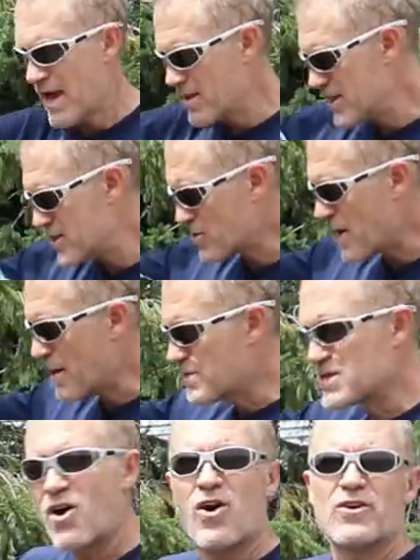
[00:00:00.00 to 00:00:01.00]
and this
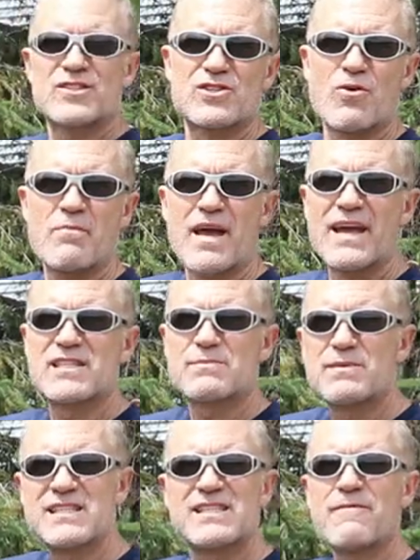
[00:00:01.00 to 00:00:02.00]
strap is also
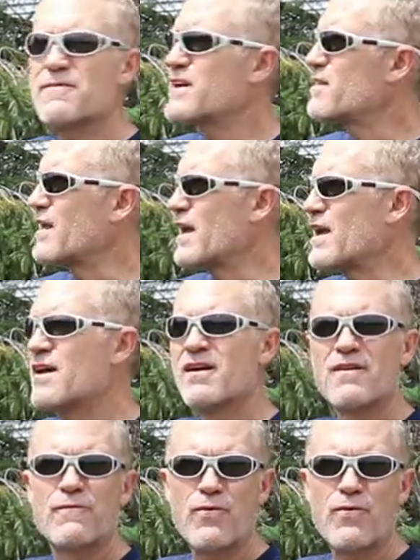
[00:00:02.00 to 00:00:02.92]
made specifically